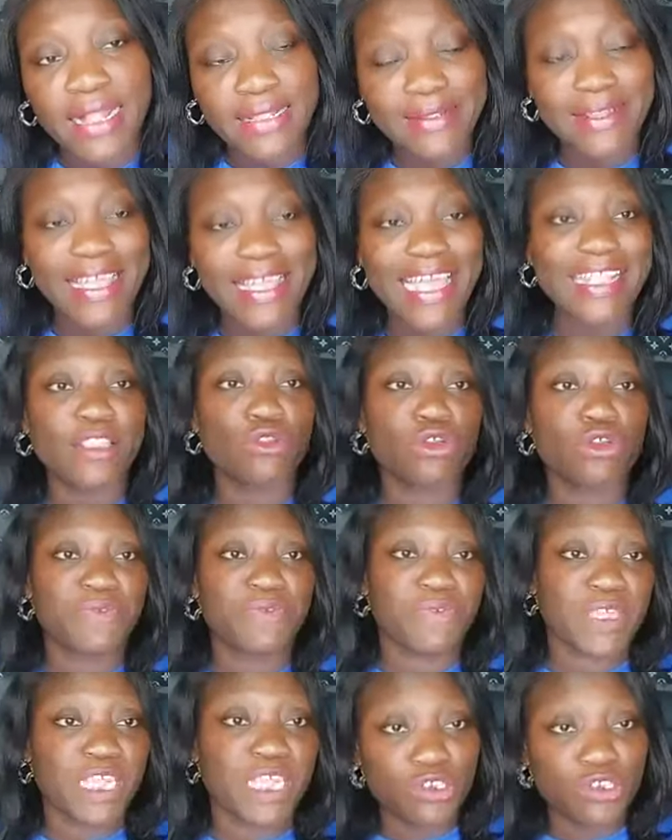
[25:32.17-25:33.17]
and get
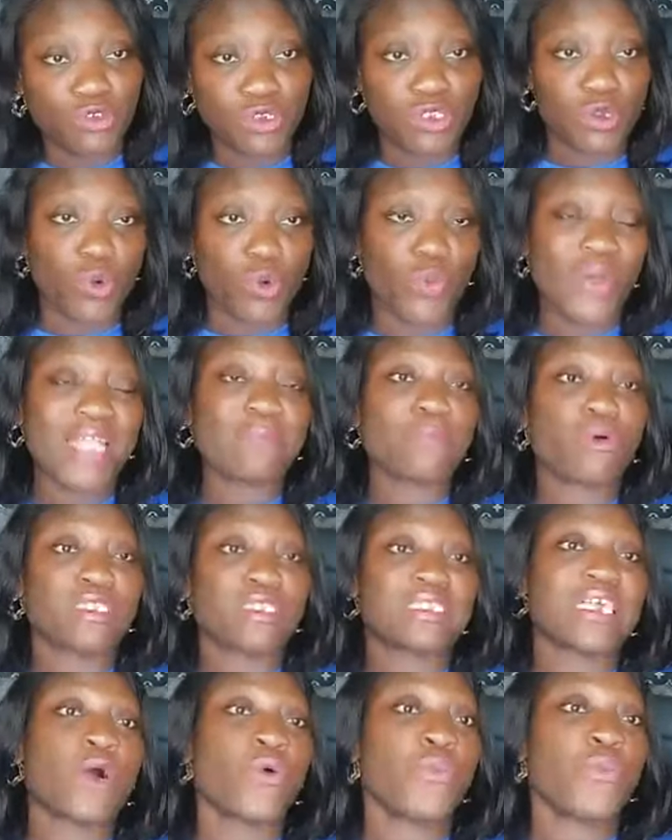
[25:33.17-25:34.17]
notifications on
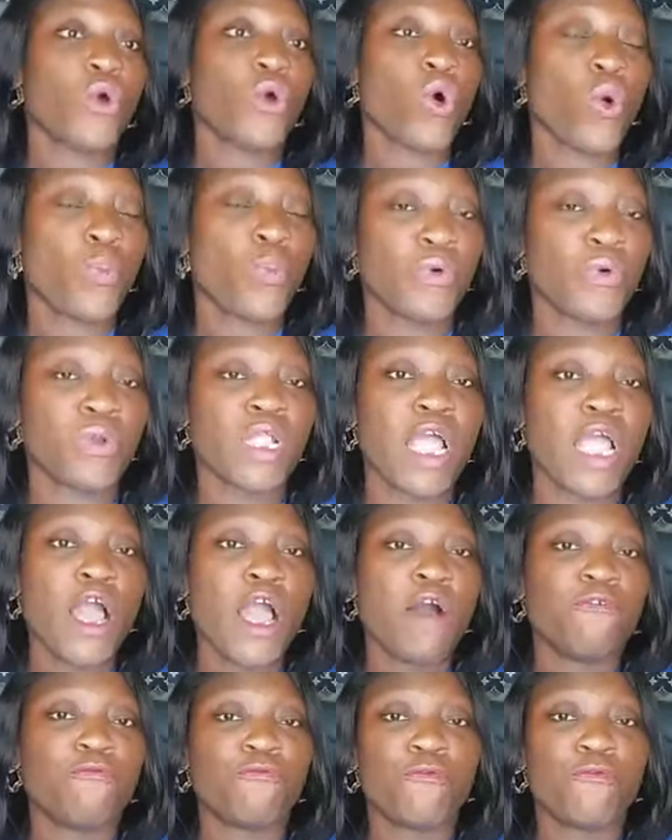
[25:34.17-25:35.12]
when portal will be open